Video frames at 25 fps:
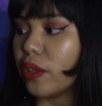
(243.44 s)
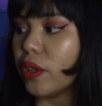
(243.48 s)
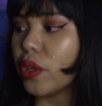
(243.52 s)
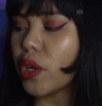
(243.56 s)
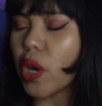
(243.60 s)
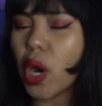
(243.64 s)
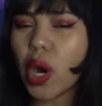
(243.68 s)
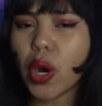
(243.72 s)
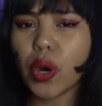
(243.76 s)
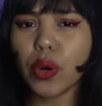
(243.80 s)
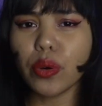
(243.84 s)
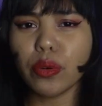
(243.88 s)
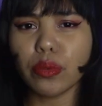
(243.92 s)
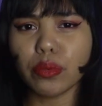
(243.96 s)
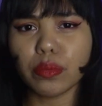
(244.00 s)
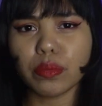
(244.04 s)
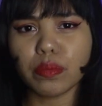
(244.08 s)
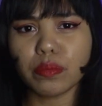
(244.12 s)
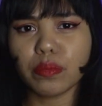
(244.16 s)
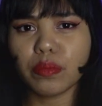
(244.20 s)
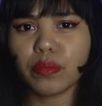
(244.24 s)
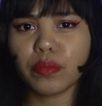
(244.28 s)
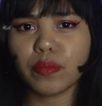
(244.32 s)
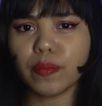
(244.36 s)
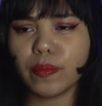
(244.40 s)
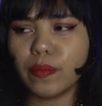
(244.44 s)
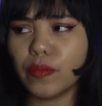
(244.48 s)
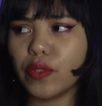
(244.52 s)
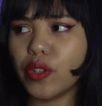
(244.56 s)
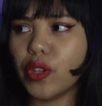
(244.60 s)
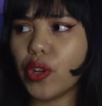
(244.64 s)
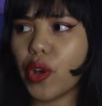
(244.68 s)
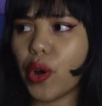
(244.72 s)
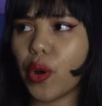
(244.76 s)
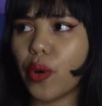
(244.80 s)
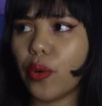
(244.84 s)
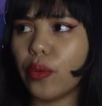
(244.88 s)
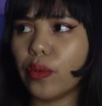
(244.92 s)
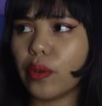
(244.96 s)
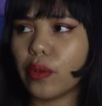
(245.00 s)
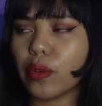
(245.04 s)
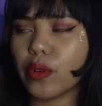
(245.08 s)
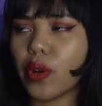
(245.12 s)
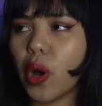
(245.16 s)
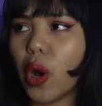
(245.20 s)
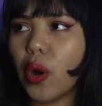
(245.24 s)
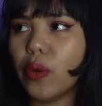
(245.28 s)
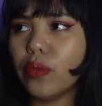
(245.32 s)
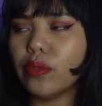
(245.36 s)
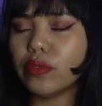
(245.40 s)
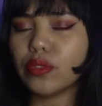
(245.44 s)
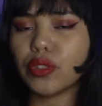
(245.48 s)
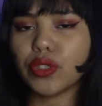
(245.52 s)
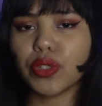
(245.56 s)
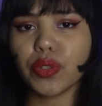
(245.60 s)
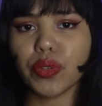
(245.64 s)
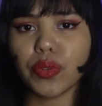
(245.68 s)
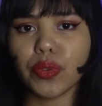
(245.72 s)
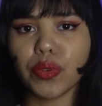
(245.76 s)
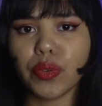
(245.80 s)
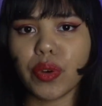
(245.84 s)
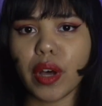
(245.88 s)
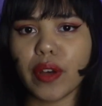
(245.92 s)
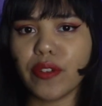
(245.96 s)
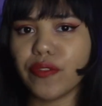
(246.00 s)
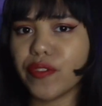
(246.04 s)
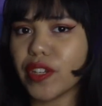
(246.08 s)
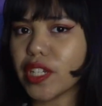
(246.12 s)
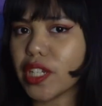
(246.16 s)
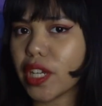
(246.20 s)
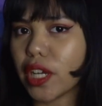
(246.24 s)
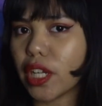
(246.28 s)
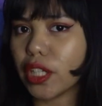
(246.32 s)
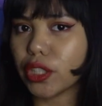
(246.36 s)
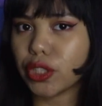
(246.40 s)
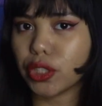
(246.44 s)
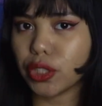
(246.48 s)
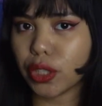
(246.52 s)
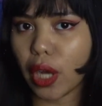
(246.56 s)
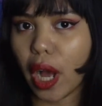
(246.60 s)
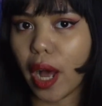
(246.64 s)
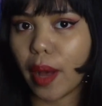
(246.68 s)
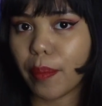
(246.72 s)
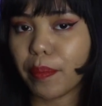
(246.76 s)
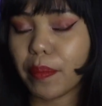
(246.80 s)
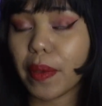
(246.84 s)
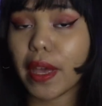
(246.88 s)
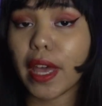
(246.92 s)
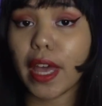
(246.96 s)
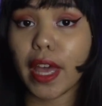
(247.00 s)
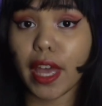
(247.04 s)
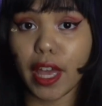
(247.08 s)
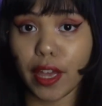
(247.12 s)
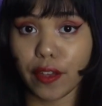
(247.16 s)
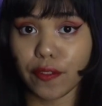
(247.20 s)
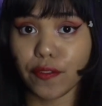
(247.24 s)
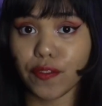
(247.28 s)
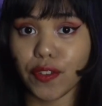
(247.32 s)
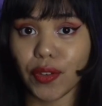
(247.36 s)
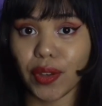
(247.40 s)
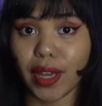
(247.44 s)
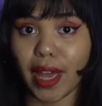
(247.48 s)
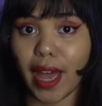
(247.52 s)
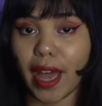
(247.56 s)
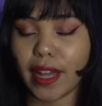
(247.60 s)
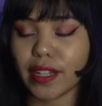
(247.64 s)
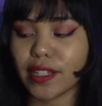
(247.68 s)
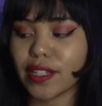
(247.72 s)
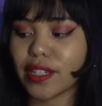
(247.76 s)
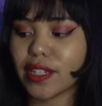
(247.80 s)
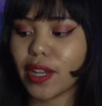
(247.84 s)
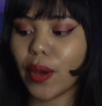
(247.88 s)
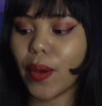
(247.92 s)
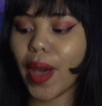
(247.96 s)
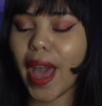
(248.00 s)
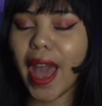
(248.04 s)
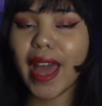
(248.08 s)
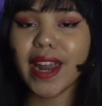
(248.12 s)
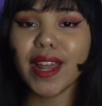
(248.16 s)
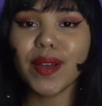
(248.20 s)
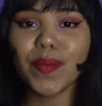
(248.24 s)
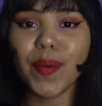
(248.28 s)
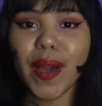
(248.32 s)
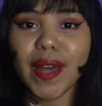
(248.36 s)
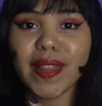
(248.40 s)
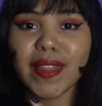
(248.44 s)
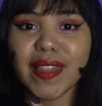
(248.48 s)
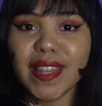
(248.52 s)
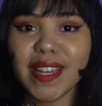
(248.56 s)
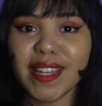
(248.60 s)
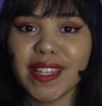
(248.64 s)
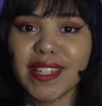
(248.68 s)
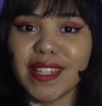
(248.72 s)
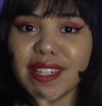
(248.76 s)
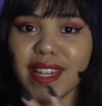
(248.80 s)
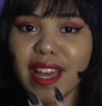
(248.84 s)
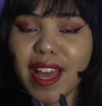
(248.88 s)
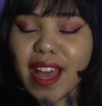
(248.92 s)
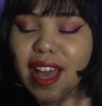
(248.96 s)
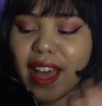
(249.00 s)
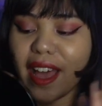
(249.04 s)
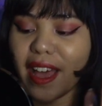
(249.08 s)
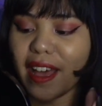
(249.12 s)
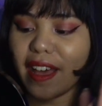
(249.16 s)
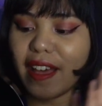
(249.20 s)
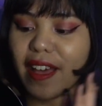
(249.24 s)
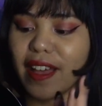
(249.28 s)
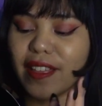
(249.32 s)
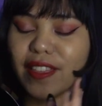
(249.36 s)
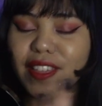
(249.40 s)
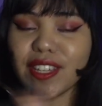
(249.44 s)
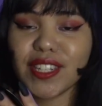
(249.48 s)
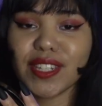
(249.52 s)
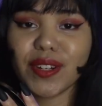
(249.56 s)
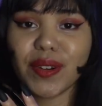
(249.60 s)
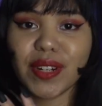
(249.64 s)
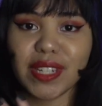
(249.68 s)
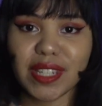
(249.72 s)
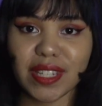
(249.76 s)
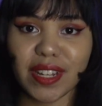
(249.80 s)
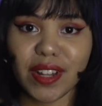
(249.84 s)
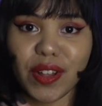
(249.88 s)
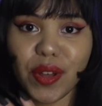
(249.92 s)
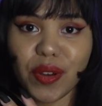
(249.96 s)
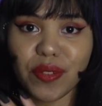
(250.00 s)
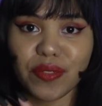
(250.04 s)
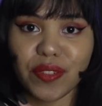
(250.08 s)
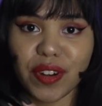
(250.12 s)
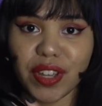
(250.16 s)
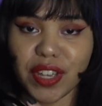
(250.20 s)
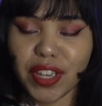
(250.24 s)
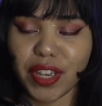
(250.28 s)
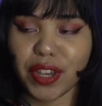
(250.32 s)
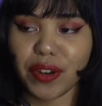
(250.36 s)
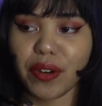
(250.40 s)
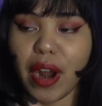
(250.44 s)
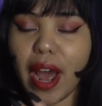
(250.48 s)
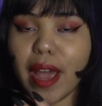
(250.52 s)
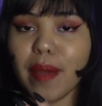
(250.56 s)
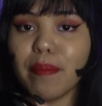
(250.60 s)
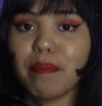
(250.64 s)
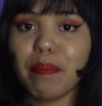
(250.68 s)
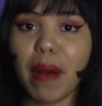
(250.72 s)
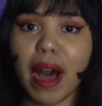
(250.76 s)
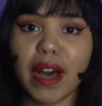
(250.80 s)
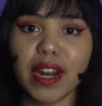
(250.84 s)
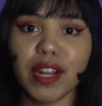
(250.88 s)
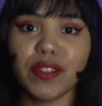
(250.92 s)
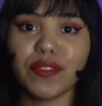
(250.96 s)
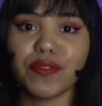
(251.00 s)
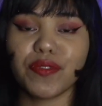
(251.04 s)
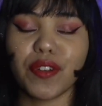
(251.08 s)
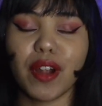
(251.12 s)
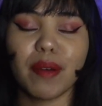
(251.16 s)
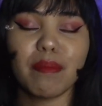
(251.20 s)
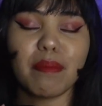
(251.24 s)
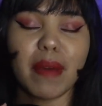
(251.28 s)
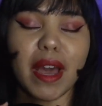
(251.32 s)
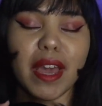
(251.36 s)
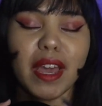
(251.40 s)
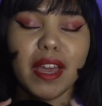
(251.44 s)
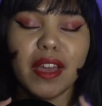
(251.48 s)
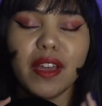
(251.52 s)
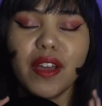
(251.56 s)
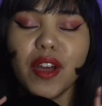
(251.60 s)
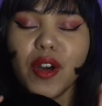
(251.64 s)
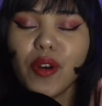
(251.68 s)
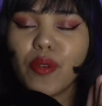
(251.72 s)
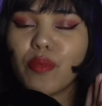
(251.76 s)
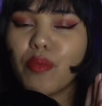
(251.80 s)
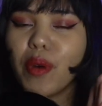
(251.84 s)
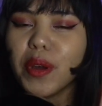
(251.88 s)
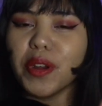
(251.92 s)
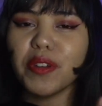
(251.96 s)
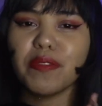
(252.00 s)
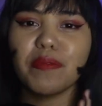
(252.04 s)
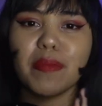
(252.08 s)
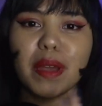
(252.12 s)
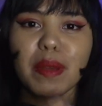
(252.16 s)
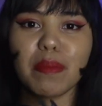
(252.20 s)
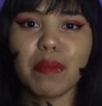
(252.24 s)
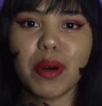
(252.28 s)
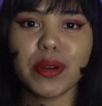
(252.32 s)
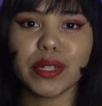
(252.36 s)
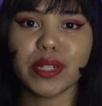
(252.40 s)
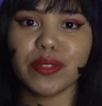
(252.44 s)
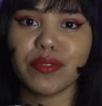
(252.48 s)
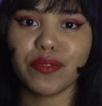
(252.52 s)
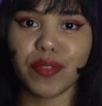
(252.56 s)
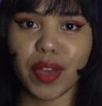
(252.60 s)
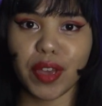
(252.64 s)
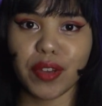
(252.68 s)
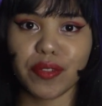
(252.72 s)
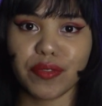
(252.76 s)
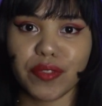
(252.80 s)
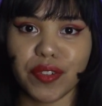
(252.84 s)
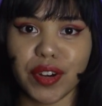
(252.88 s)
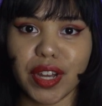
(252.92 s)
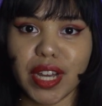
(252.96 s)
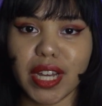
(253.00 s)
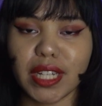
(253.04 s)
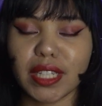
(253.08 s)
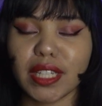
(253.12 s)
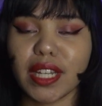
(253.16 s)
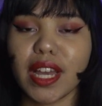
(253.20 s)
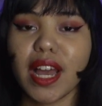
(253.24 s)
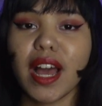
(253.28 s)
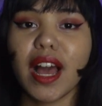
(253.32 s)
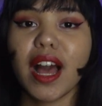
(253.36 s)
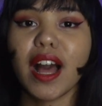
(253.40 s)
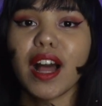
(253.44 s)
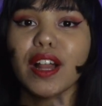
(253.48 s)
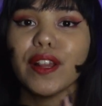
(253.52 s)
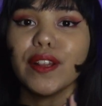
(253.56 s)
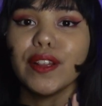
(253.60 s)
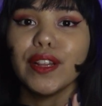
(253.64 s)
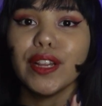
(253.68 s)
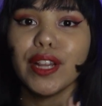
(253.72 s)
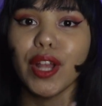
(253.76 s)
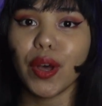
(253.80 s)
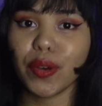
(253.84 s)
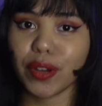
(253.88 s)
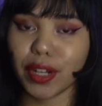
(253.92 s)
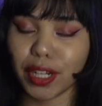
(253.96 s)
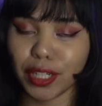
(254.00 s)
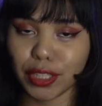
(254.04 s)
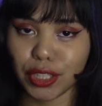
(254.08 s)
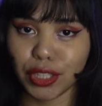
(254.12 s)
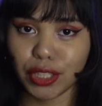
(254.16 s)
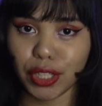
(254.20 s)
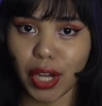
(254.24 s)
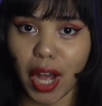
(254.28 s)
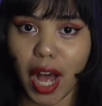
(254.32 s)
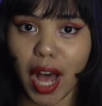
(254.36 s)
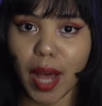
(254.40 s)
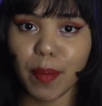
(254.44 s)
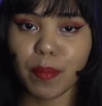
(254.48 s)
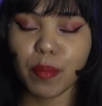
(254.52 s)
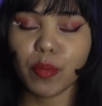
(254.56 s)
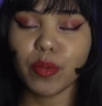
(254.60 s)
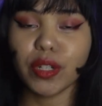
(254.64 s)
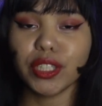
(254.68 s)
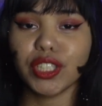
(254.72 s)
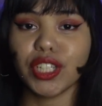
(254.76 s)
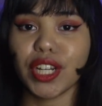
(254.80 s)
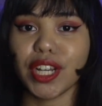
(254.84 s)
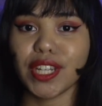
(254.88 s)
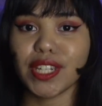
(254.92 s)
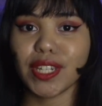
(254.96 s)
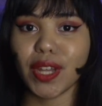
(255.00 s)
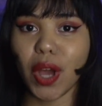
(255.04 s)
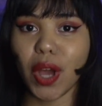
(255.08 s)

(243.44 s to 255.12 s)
go to a physical shop if you can. So anyway, this crystal over here, I bought it from one of my most favorite local shop, which is